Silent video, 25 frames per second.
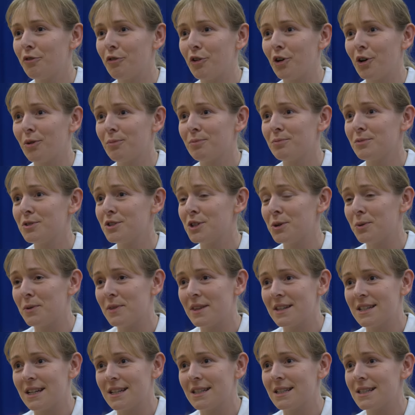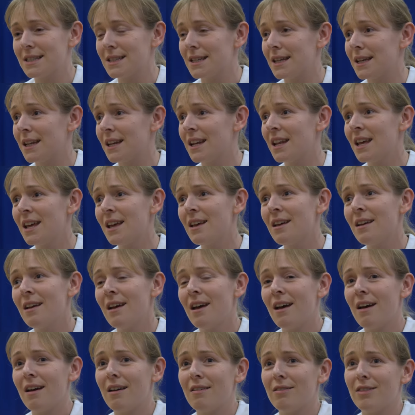from doing the dancing.
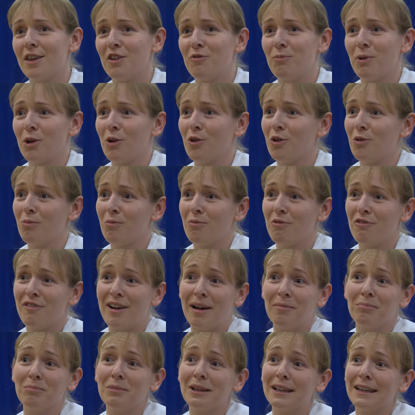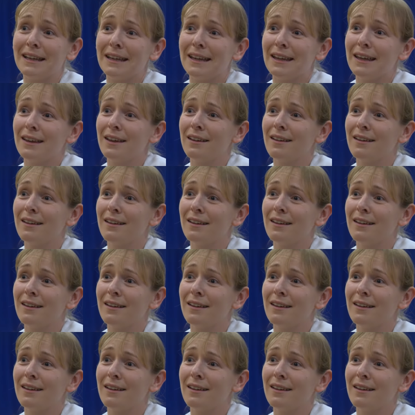They've become family.